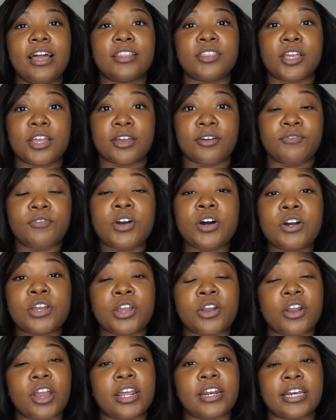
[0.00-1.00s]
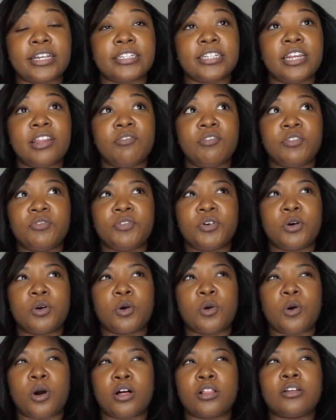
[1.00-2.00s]
like a failure, and I didn't even feel
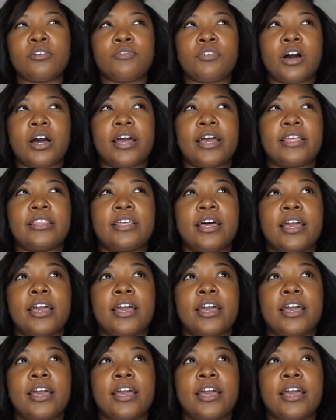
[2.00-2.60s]
qualified.